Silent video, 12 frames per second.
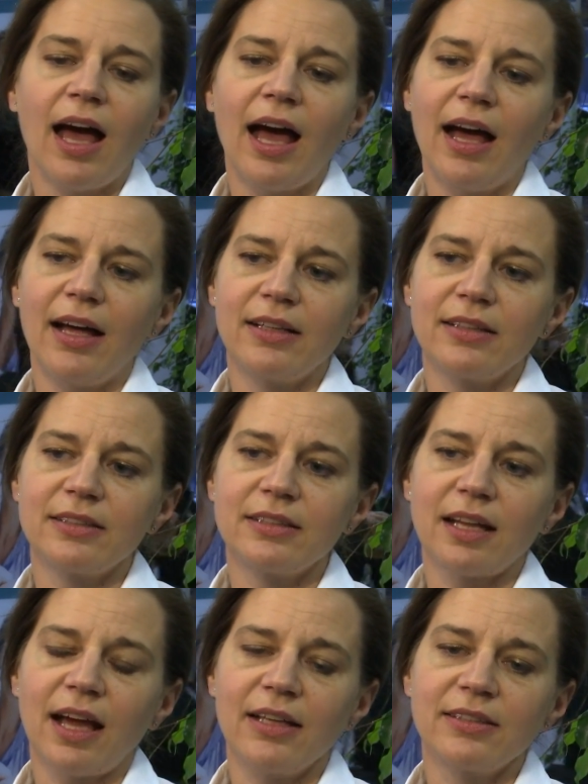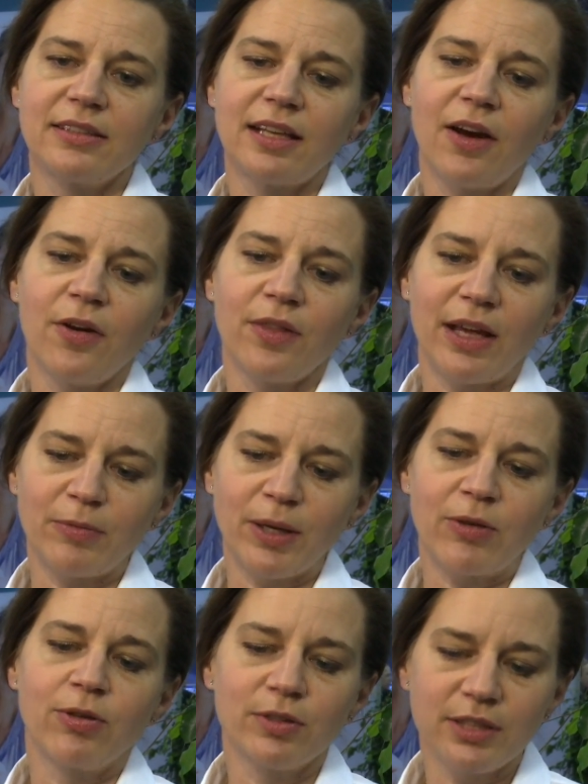and so that we
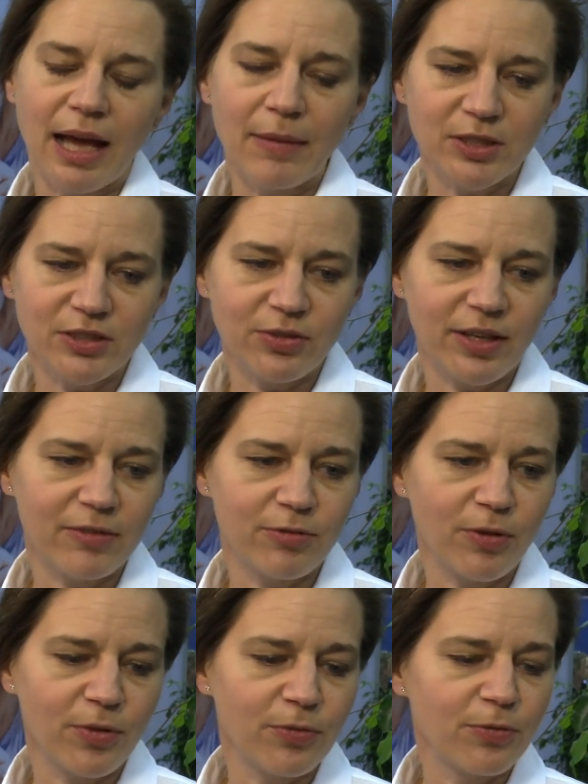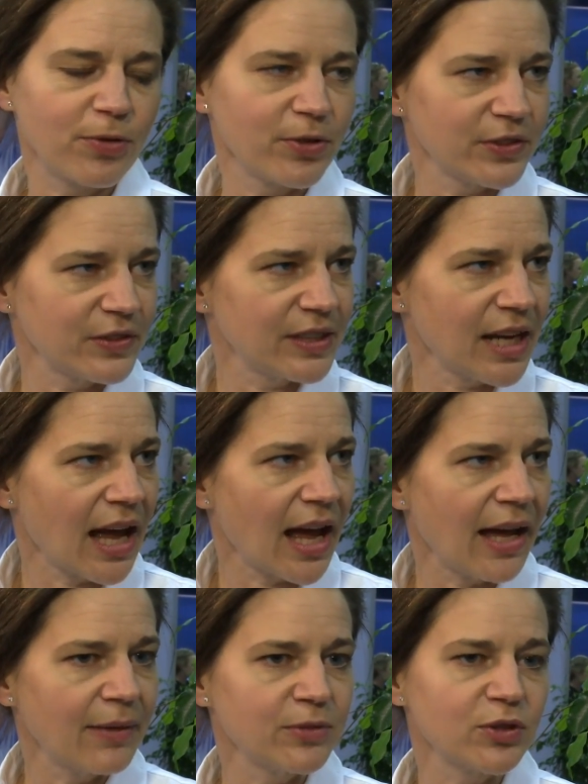could demonstrate for the first time,